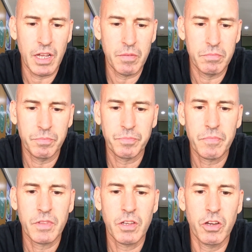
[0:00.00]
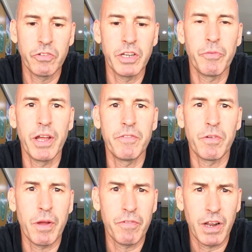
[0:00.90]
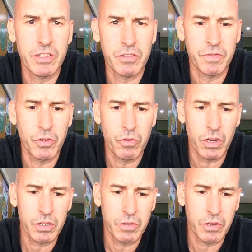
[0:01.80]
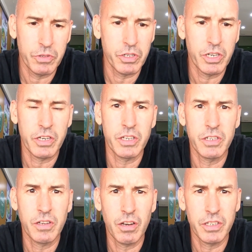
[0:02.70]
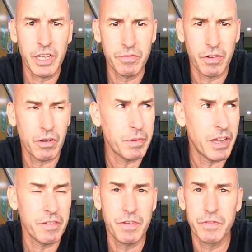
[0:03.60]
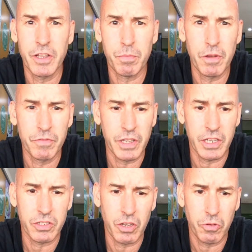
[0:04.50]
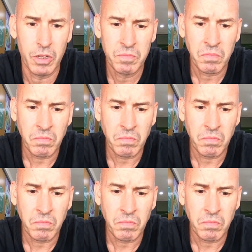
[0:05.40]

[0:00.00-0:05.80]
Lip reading: I am currently waiting for my flight to Phu Quoc, where we're going on a holiday for my 50th birthday, so